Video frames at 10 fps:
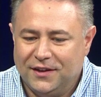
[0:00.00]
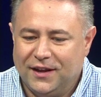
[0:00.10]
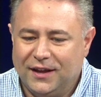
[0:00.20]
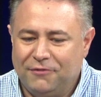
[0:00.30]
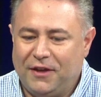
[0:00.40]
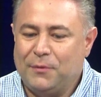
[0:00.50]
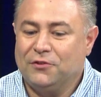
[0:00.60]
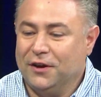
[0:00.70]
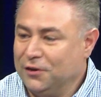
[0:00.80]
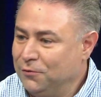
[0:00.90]
our
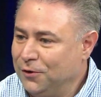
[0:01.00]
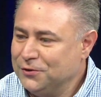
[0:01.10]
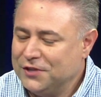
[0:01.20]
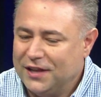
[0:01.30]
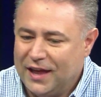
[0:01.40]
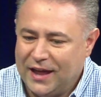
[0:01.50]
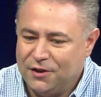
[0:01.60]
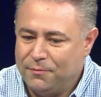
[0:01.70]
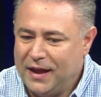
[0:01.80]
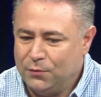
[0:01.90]
famous onion rolls, and
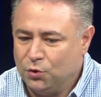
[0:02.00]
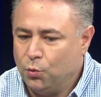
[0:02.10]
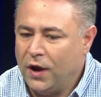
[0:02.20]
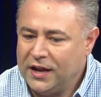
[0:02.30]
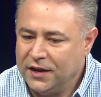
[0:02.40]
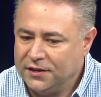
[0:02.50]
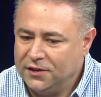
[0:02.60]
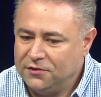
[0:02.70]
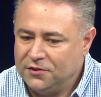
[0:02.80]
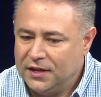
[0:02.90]
they're made with white
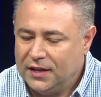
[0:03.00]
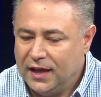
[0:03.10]
onions,